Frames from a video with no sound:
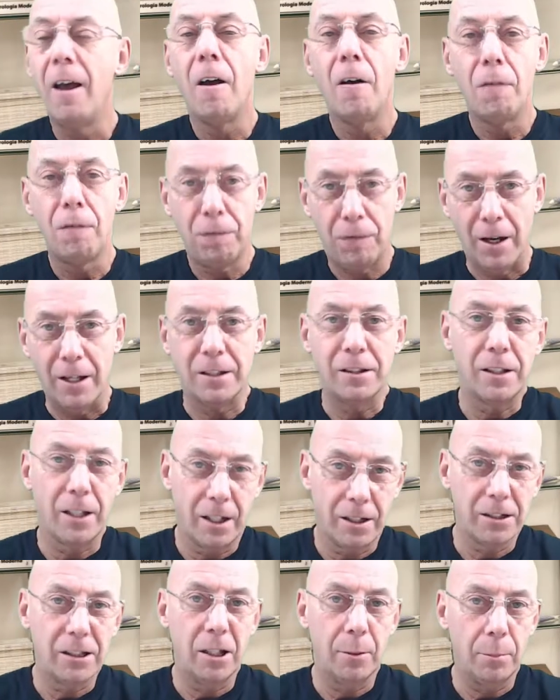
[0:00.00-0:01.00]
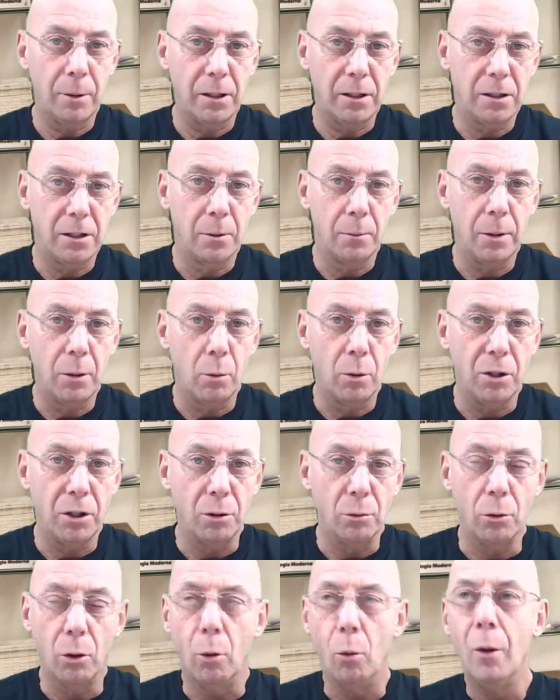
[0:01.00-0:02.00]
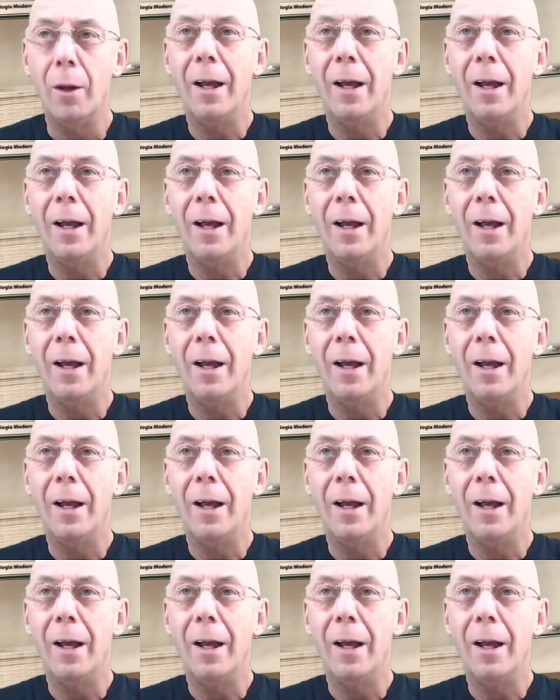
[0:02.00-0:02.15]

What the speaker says: Fantastic to be with you all.